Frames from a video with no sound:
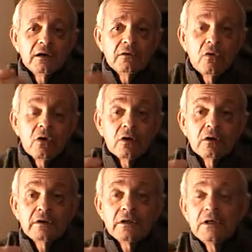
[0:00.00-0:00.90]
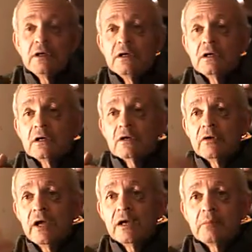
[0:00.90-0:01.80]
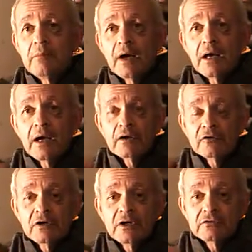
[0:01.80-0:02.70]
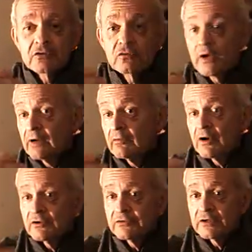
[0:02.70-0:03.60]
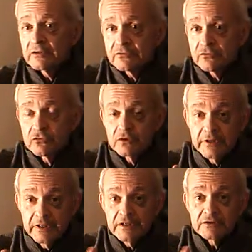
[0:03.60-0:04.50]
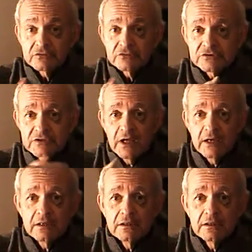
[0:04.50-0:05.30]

world created by ourselves, or whatever ourselves truly is, which is not